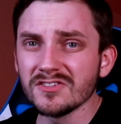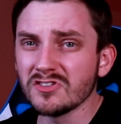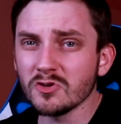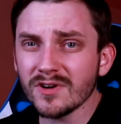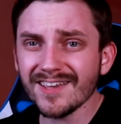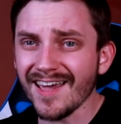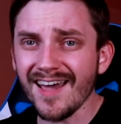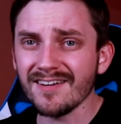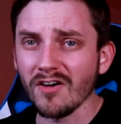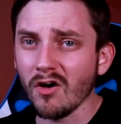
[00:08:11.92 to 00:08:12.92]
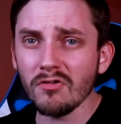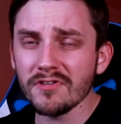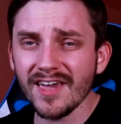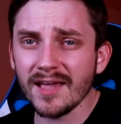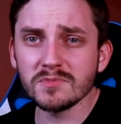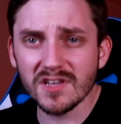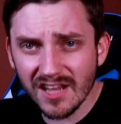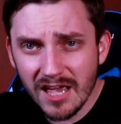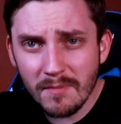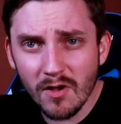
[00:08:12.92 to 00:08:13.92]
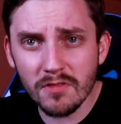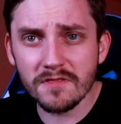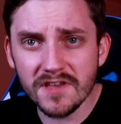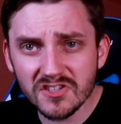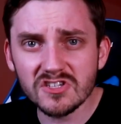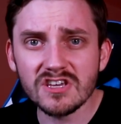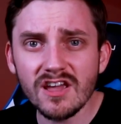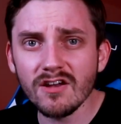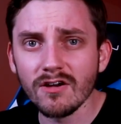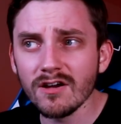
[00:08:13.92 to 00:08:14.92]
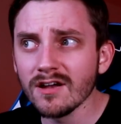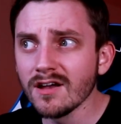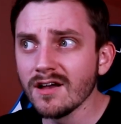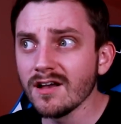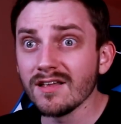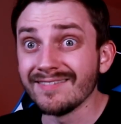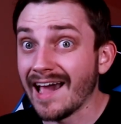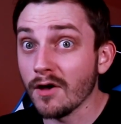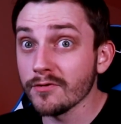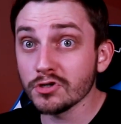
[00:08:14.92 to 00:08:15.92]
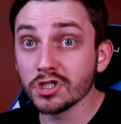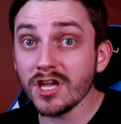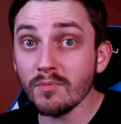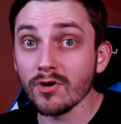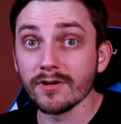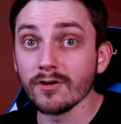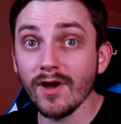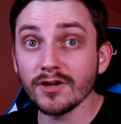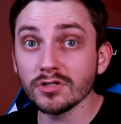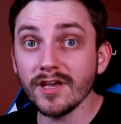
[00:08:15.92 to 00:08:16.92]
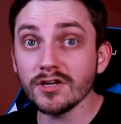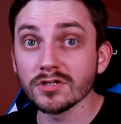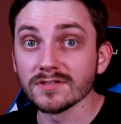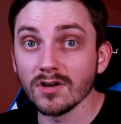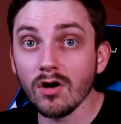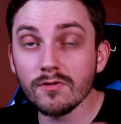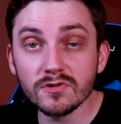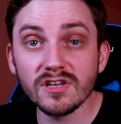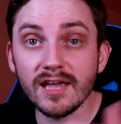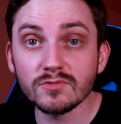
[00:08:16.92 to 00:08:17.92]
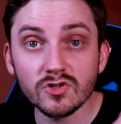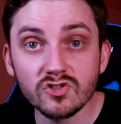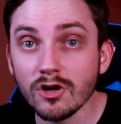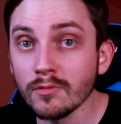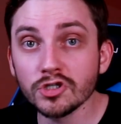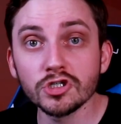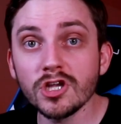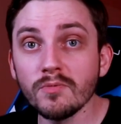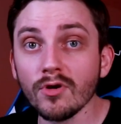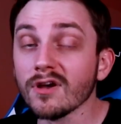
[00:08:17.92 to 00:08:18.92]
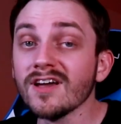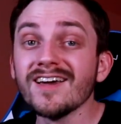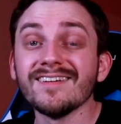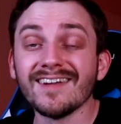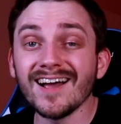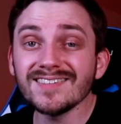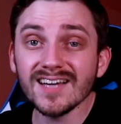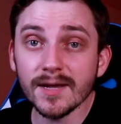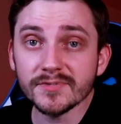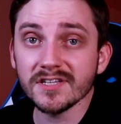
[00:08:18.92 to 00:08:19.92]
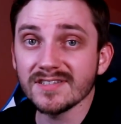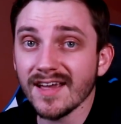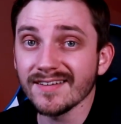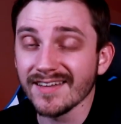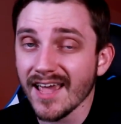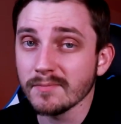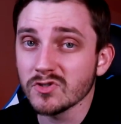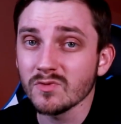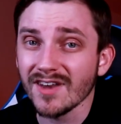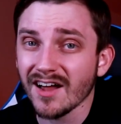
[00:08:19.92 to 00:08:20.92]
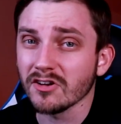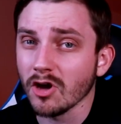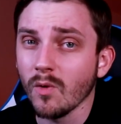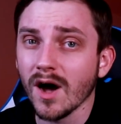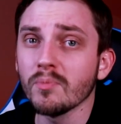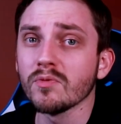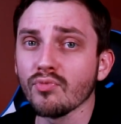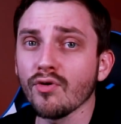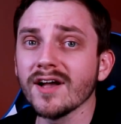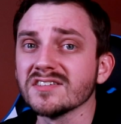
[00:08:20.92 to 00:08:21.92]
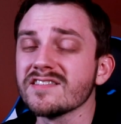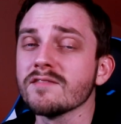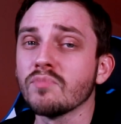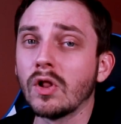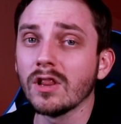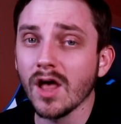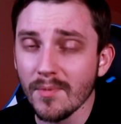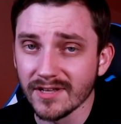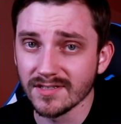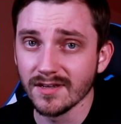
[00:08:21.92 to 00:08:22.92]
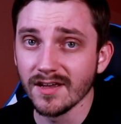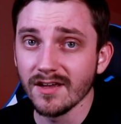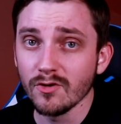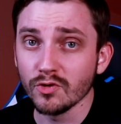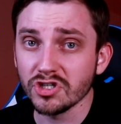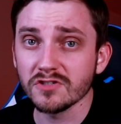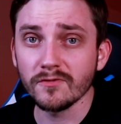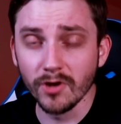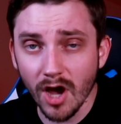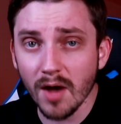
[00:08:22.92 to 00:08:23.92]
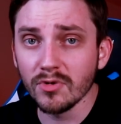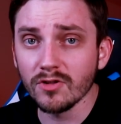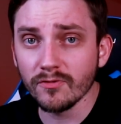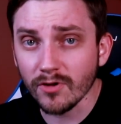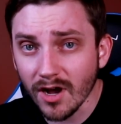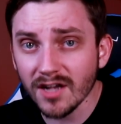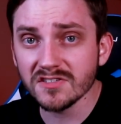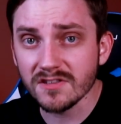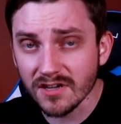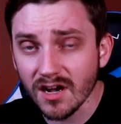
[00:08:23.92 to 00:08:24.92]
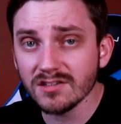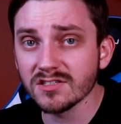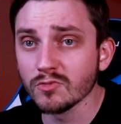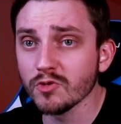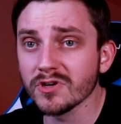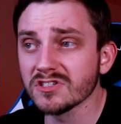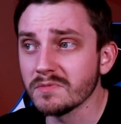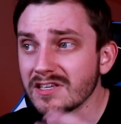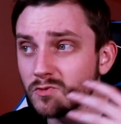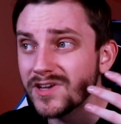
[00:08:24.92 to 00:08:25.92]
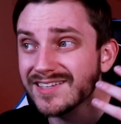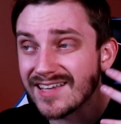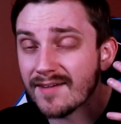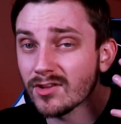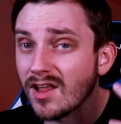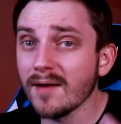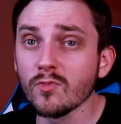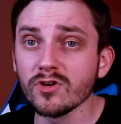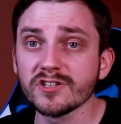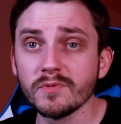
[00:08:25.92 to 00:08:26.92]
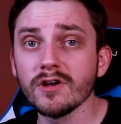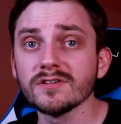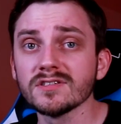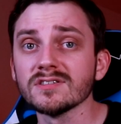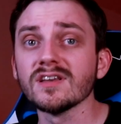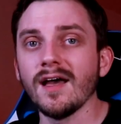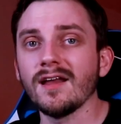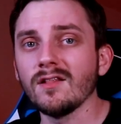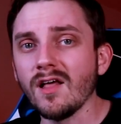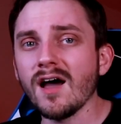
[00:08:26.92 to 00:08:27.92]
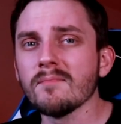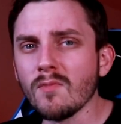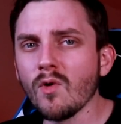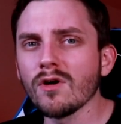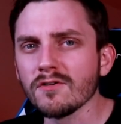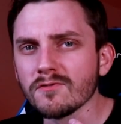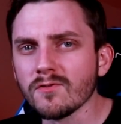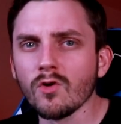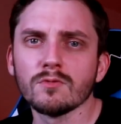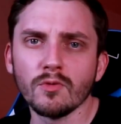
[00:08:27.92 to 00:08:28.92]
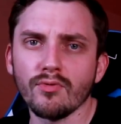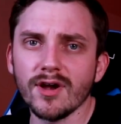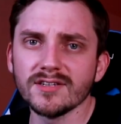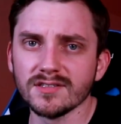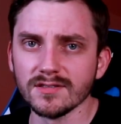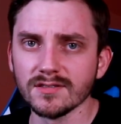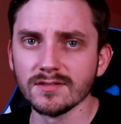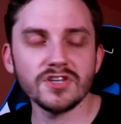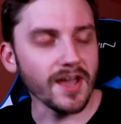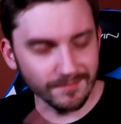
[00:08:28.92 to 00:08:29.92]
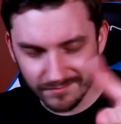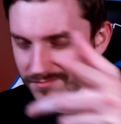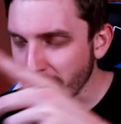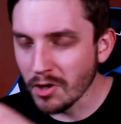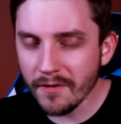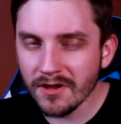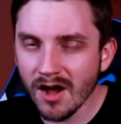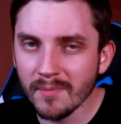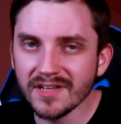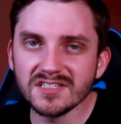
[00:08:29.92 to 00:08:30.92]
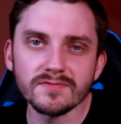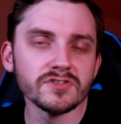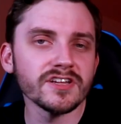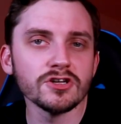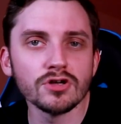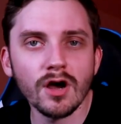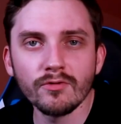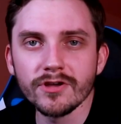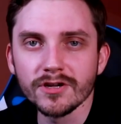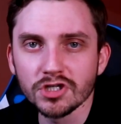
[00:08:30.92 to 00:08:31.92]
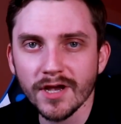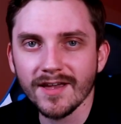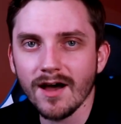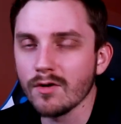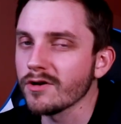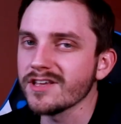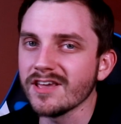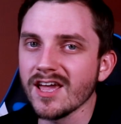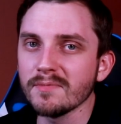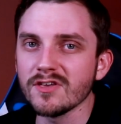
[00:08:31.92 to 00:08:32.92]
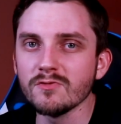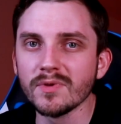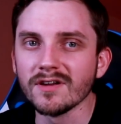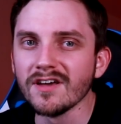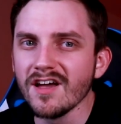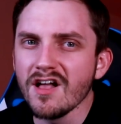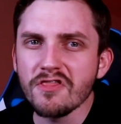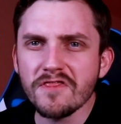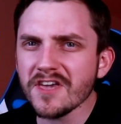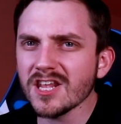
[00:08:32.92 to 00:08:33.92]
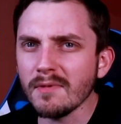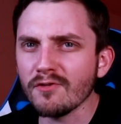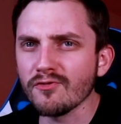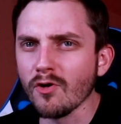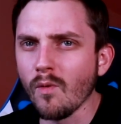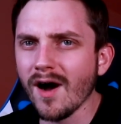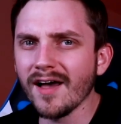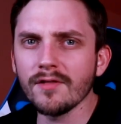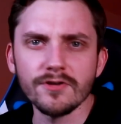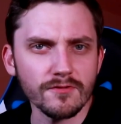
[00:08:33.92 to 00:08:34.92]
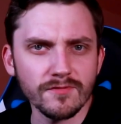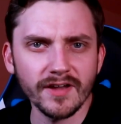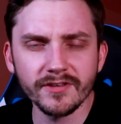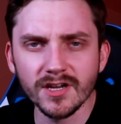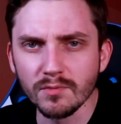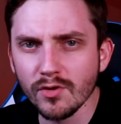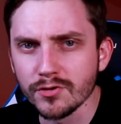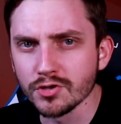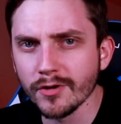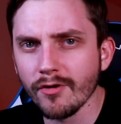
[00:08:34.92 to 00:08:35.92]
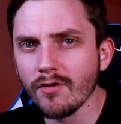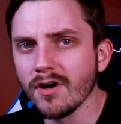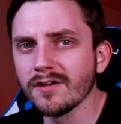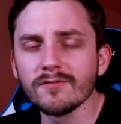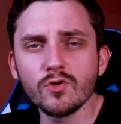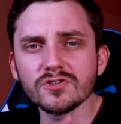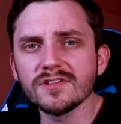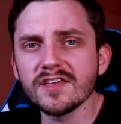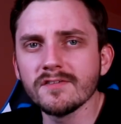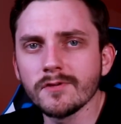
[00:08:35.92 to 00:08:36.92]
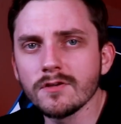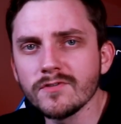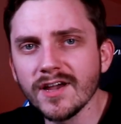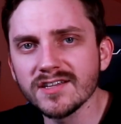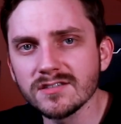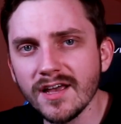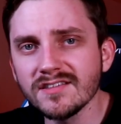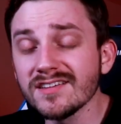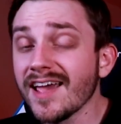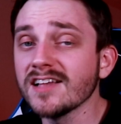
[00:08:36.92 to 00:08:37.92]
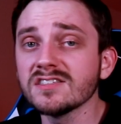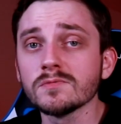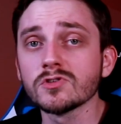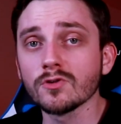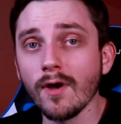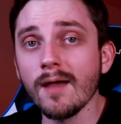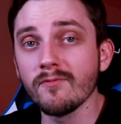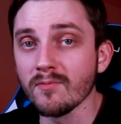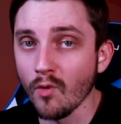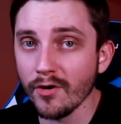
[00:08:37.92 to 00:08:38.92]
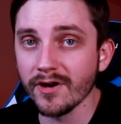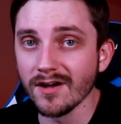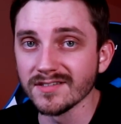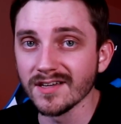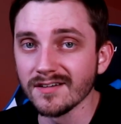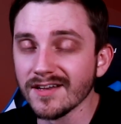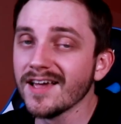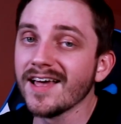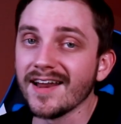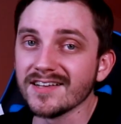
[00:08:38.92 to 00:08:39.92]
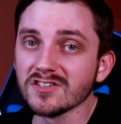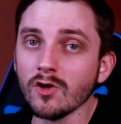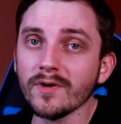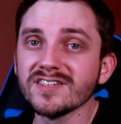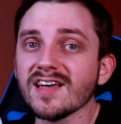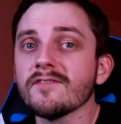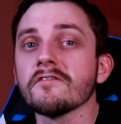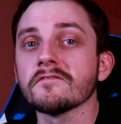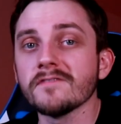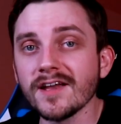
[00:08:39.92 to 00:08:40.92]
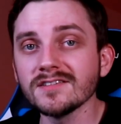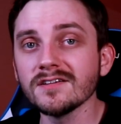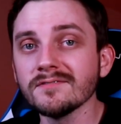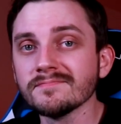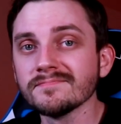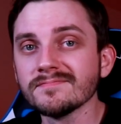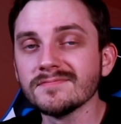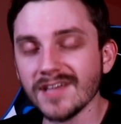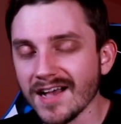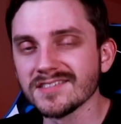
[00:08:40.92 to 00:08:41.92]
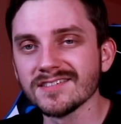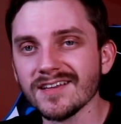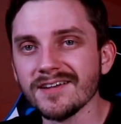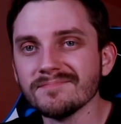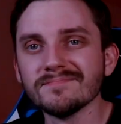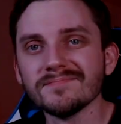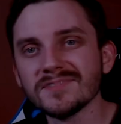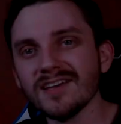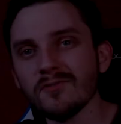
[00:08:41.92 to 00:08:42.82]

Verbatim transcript: do it again. All the games that came out this year now they're cheaper. Congratulations. All those games are so much cheaper. Nine times out of 10, games do not go up in price, they plummet, which is phenomenal for us, the customer, because it means we get to have a lot more experiences at a lot more affordable prices. So, yeah, let me know in the comments if there's any genre you're going to check out or any game that you've been thinking about for a while that you're finally going to pull the trigger on. Of course, like the video if you guys liked it and subscribe for more content. And as always, have a fantastic day. See